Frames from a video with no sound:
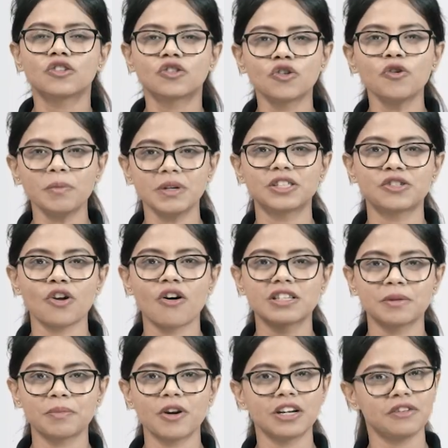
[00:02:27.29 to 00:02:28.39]
Too much
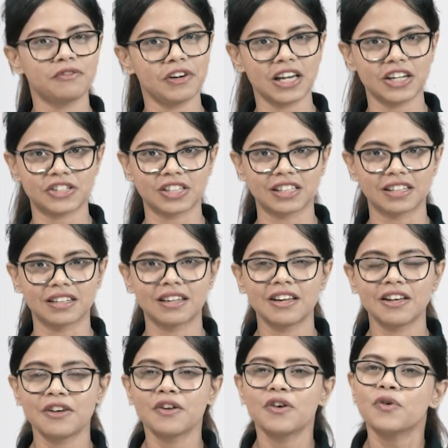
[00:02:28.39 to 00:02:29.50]
talks about inflation.
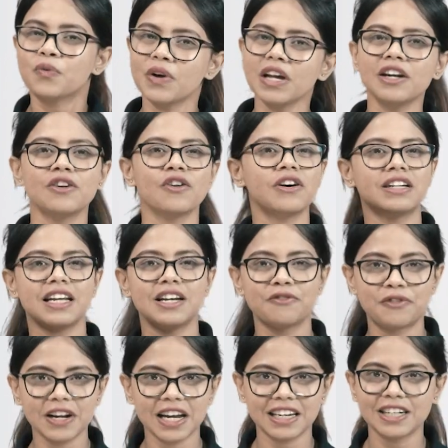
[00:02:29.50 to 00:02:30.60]
We'll not
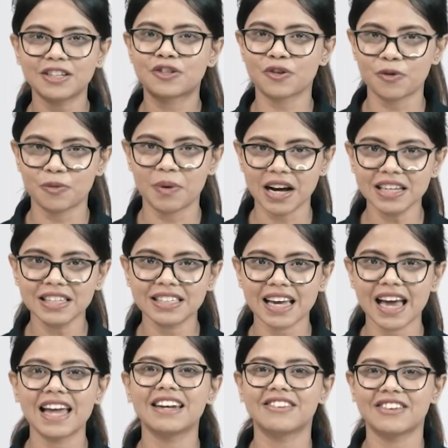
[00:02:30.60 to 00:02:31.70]
inflate it too much
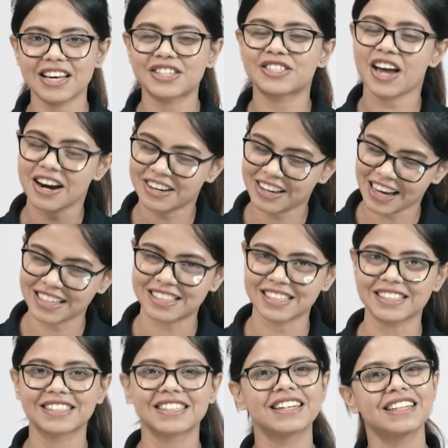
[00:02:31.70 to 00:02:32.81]
and rest our
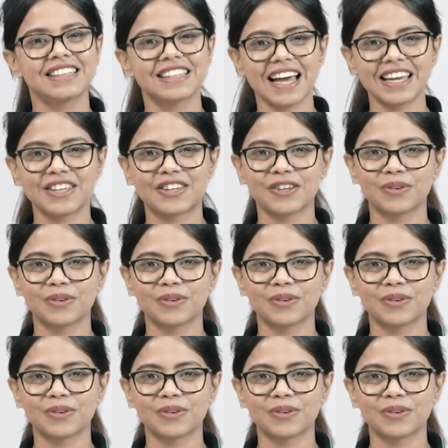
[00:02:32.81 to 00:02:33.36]
cases. Thank